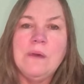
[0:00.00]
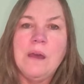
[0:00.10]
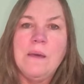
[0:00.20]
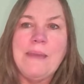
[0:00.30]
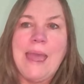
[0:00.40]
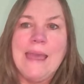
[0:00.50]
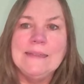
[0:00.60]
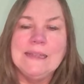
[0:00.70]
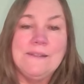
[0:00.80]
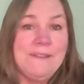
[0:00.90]

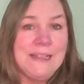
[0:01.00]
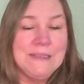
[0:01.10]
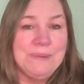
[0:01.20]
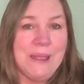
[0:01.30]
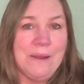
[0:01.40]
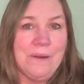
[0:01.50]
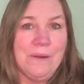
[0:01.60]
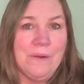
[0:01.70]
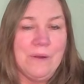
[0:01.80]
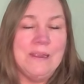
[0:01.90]
as an advanced
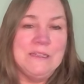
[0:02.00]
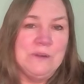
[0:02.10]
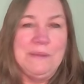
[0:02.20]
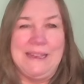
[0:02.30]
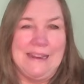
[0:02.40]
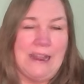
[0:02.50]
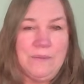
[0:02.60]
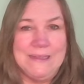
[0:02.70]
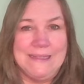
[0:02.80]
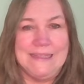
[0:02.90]
player or intermediate, I
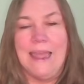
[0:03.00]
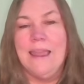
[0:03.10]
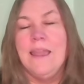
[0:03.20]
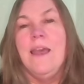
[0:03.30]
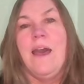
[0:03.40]
would say,